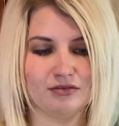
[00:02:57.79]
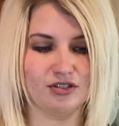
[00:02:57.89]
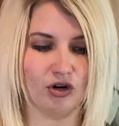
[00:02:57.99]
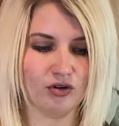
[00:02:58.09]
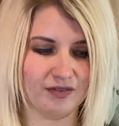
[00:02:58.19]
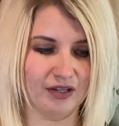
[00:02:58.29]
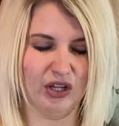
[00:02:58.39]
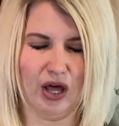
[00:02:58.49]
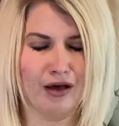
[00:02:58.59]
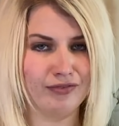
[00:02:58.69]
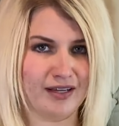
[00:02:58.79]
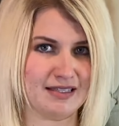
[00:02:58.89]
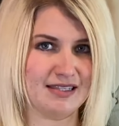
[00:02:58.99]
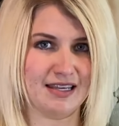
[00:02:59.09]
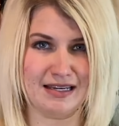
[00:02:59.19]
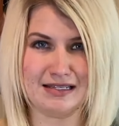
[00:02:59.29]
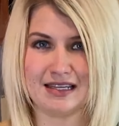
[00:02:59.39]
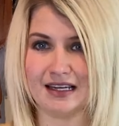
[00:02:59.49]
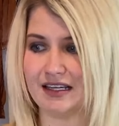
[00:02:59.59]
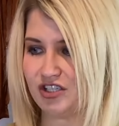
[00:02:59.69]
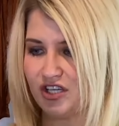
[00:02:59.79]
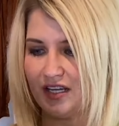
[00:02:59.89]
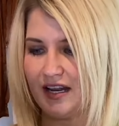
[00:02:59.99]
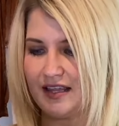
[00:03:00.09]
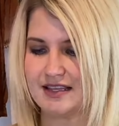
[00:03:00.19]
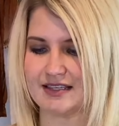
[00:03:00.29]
don't even love like a skinny skinny jean and this